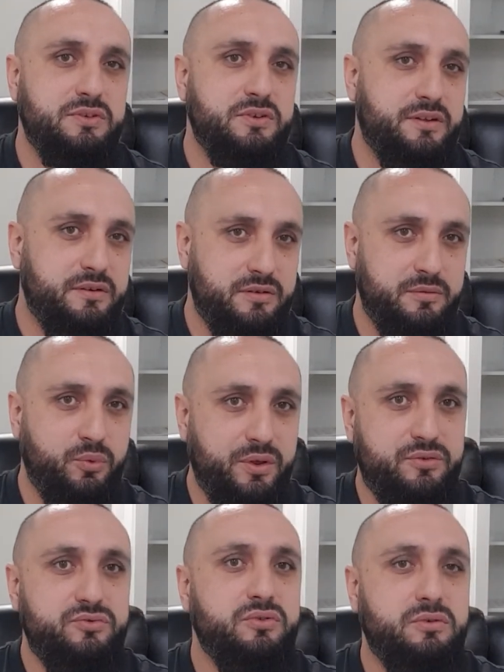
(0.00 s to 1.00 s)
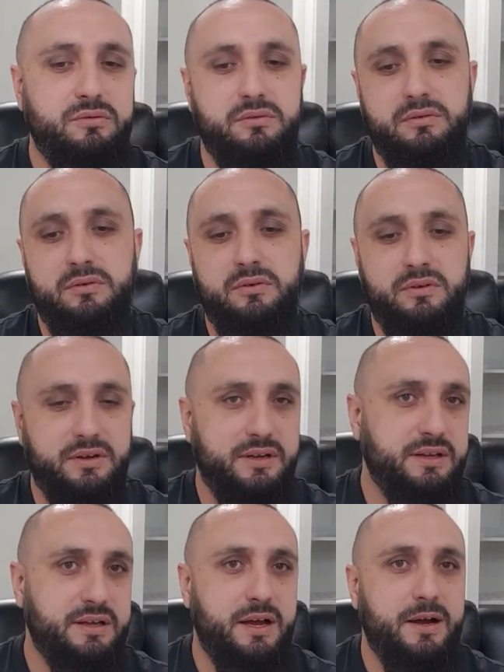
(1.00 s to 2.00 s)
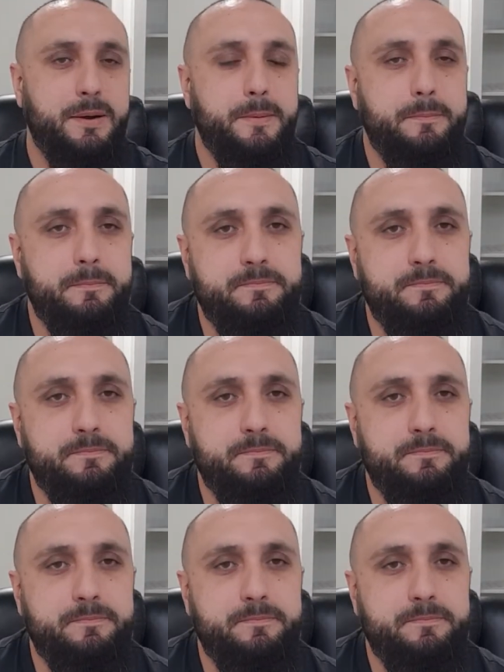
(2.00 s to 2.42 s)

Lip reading: is either a withdrawal or a